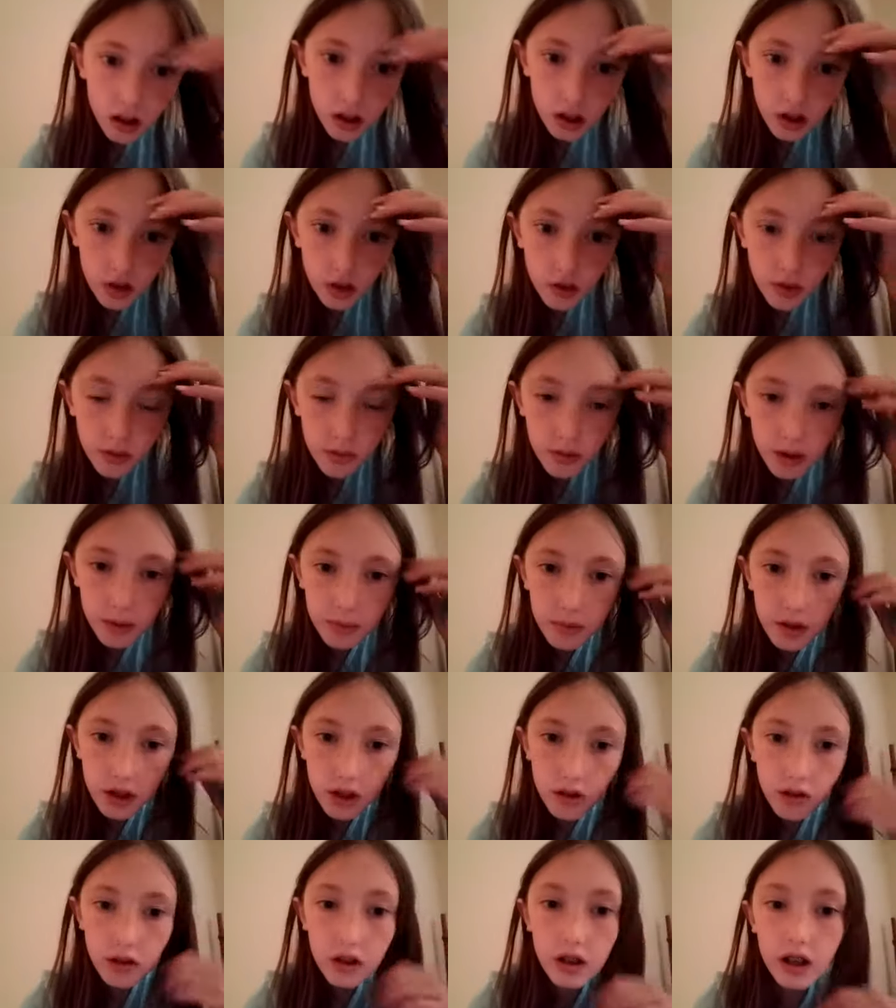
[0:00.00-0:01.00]
because we might be
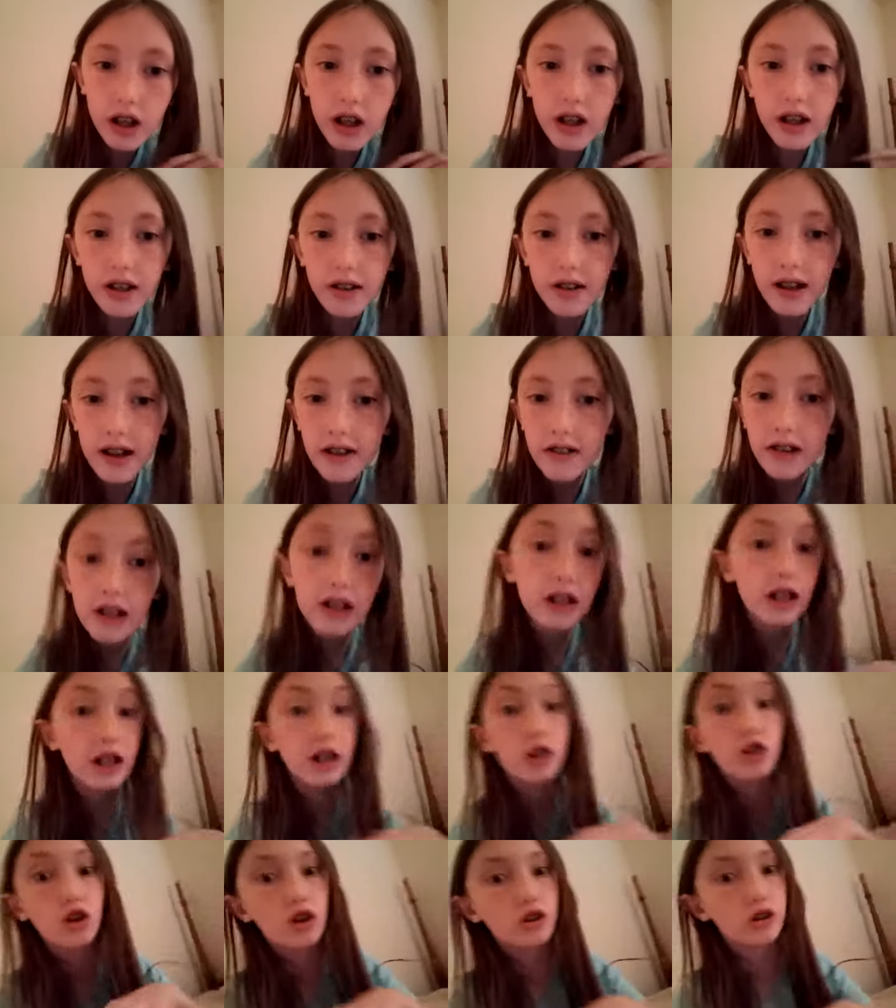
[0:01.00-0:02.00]
going to Kings
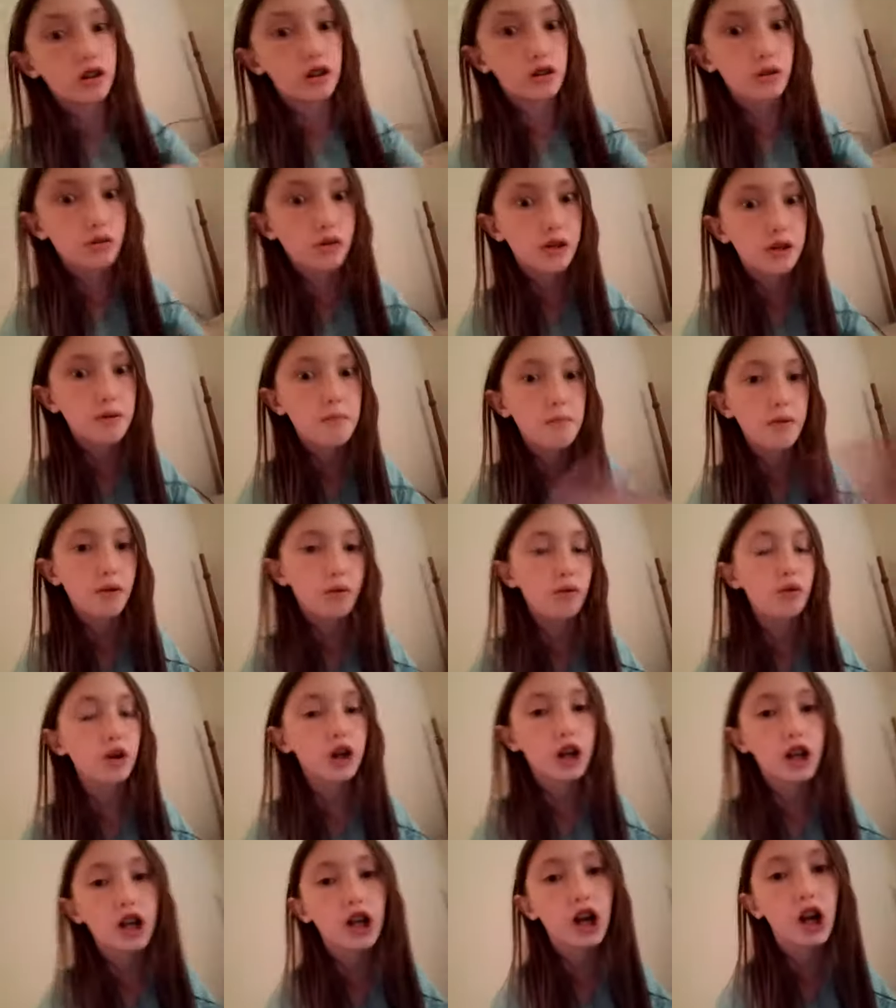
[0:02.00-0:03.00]
Island, like not this weekend, but
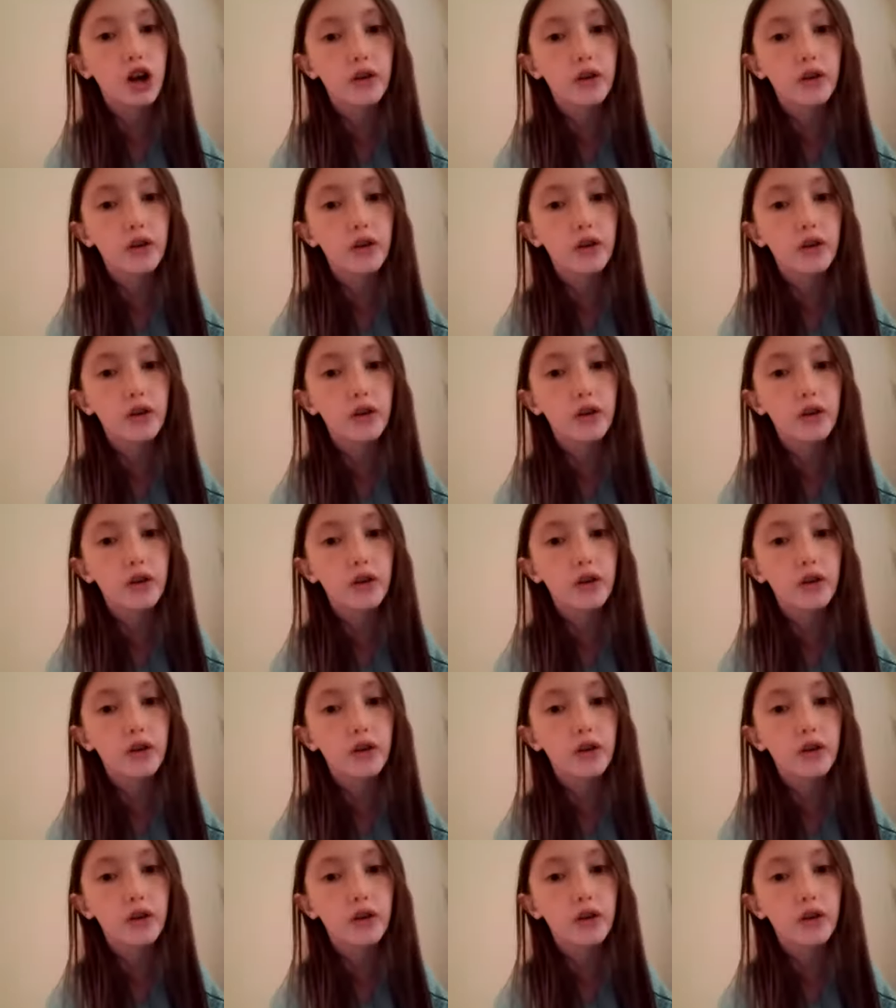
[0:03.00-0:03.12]
we're gonna